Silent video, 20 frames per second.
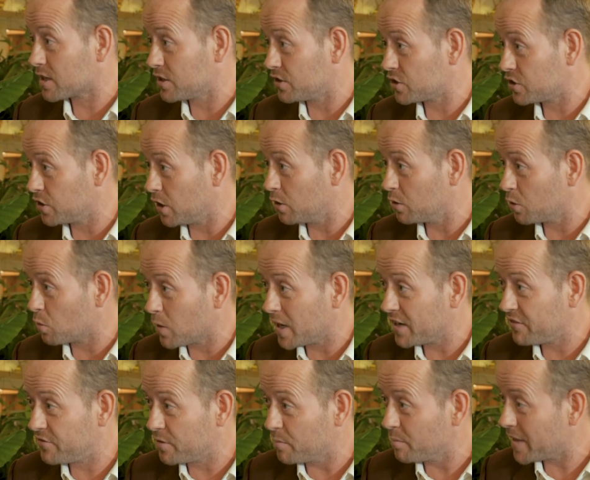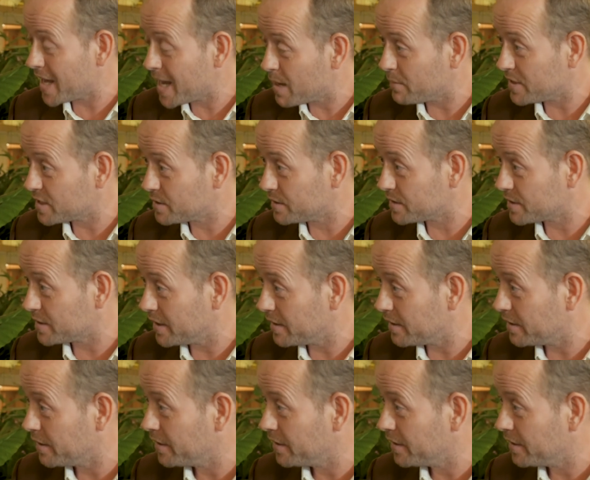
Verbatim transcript: control away from them, isn't it?